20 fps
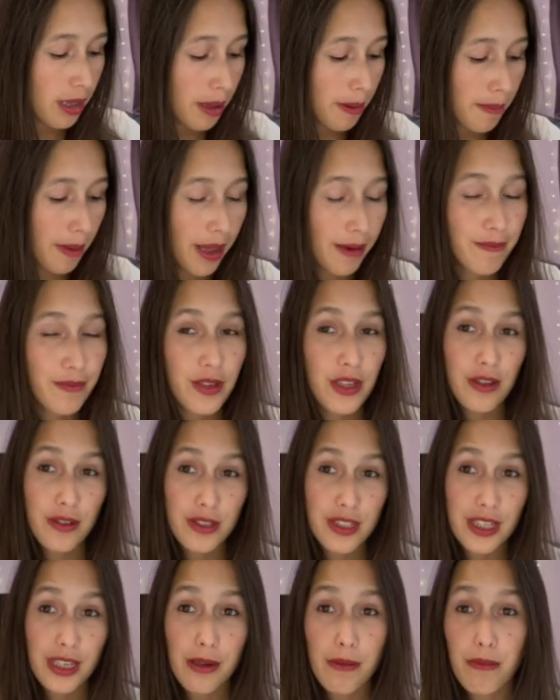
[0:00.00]
But
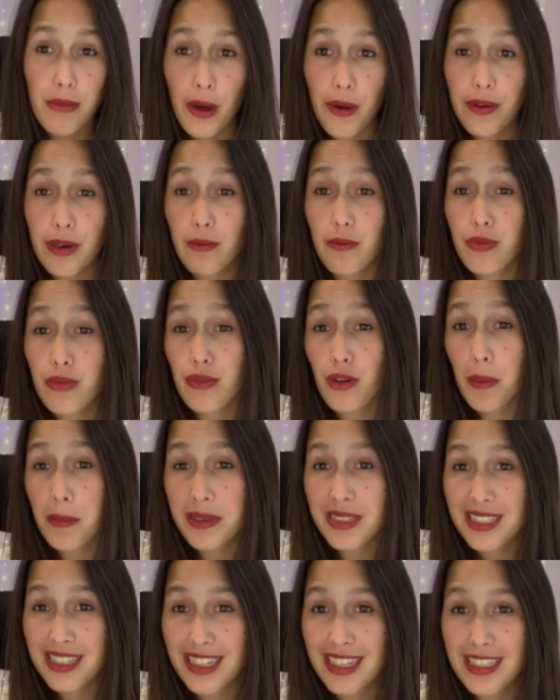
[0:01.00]
using component
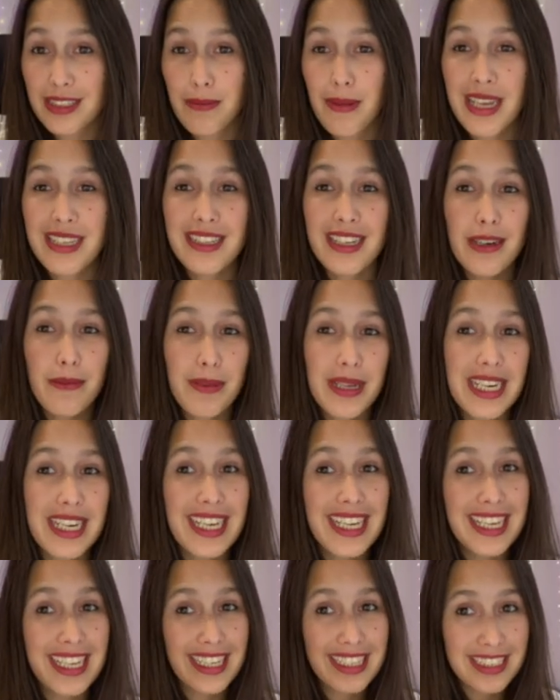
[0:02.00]
properties makes it a bit
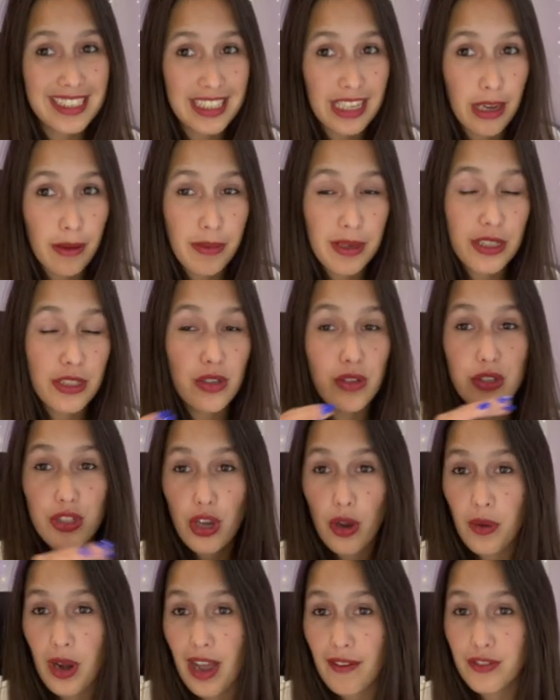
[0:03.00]
easier because you
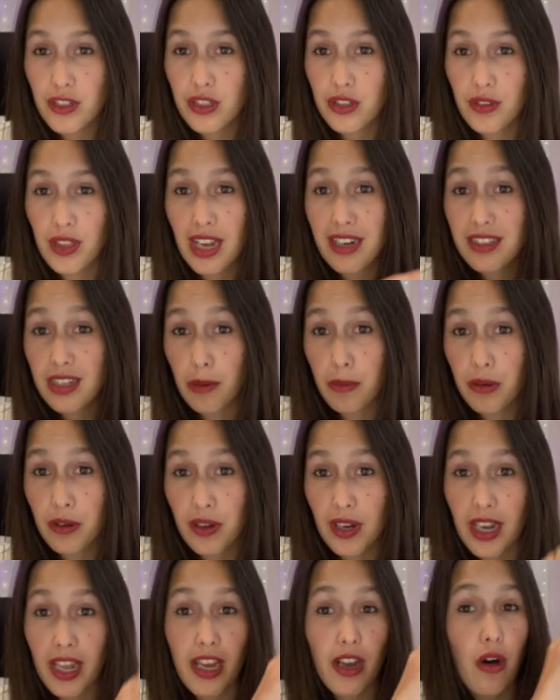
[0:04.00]
don't have to do that double
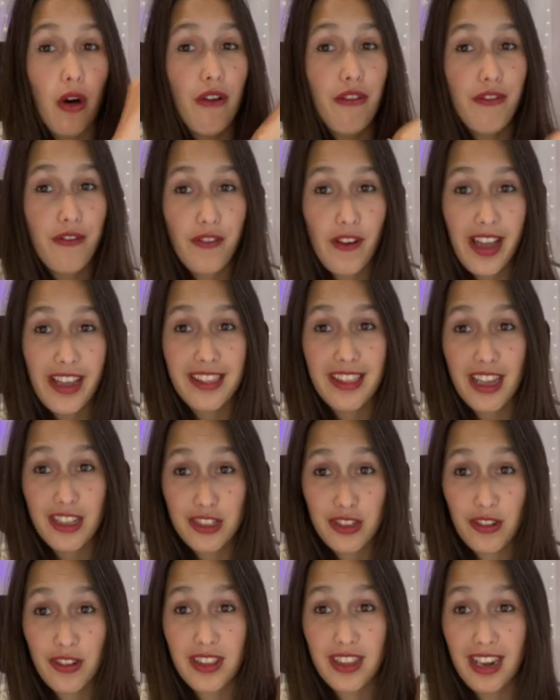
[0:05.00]
click or find
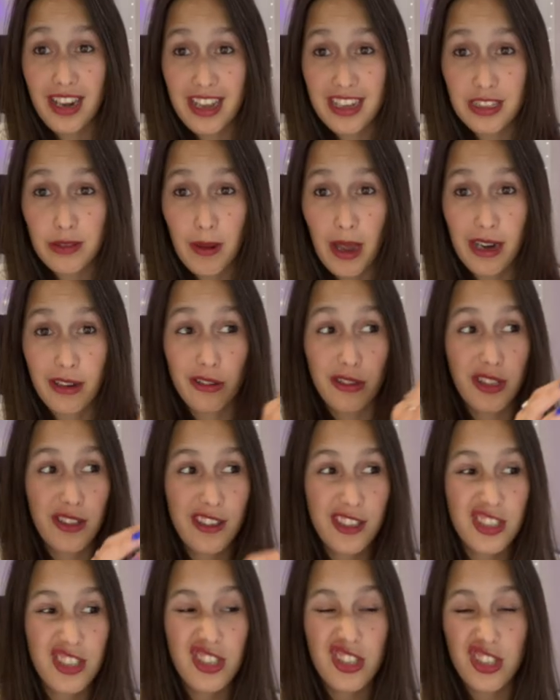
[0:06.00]
that slot in the layers panel.
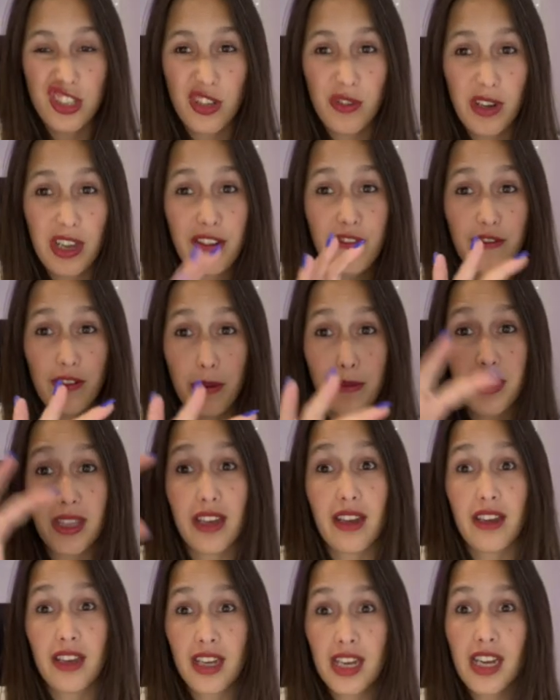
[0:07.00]
You can just do it from
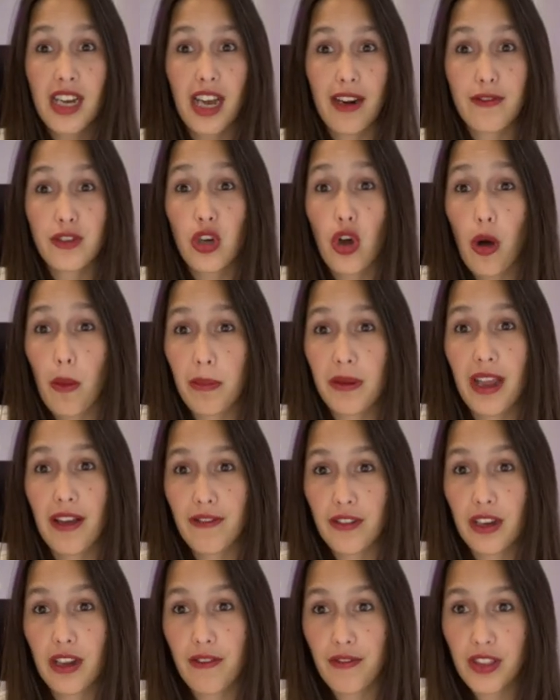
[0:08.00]
the kind of top
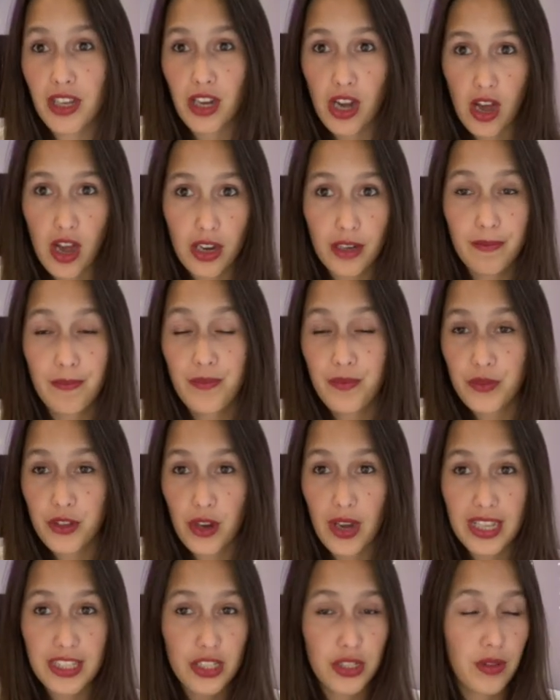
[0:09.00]
level of the card.
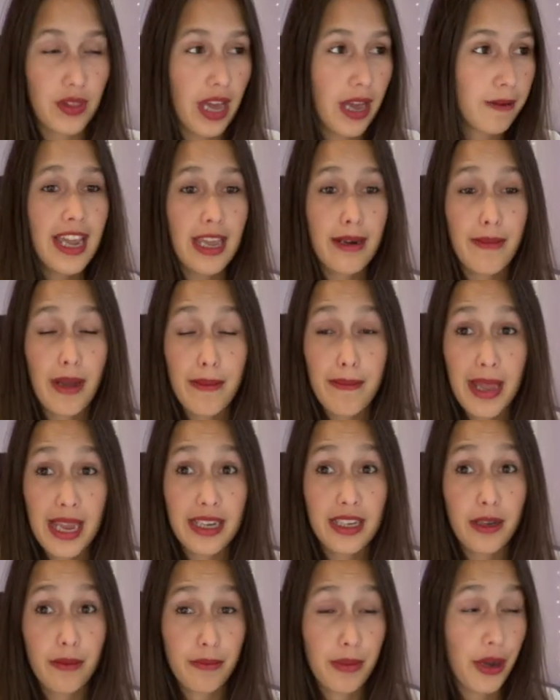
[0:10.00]
So let's do that. In my
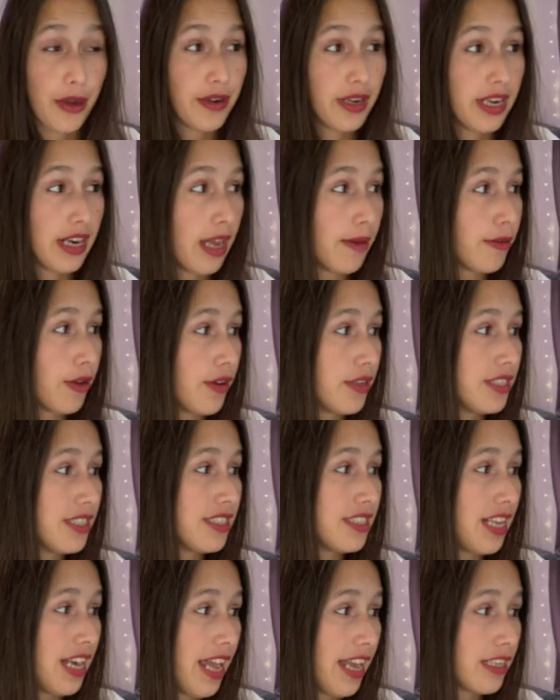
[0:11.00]
main component, I'm going
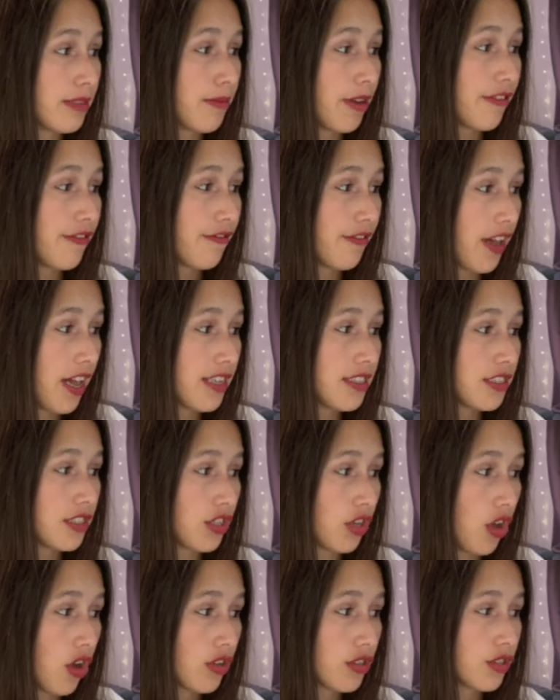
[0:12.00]
to select my first
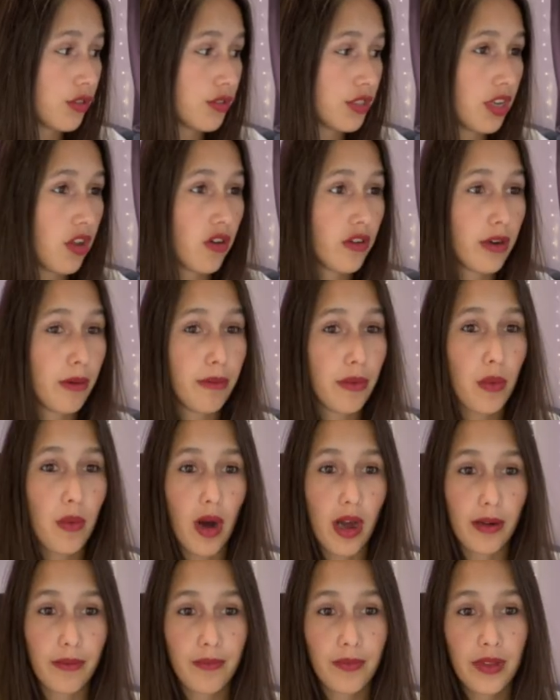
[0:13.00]
slot, so slot number
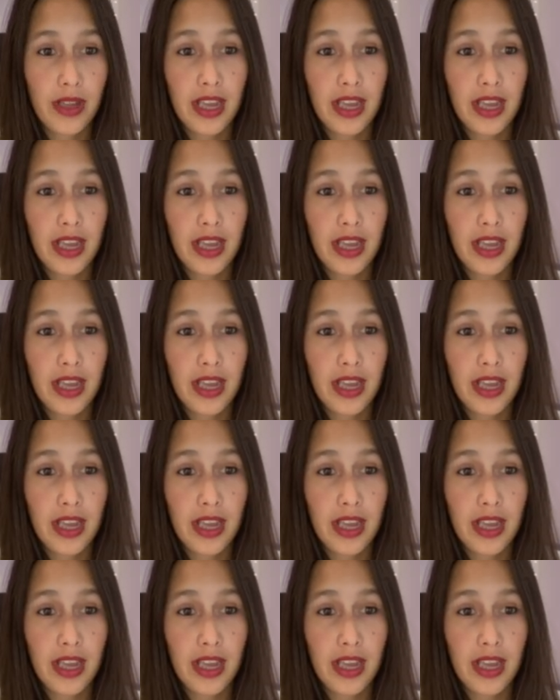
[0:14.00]
1.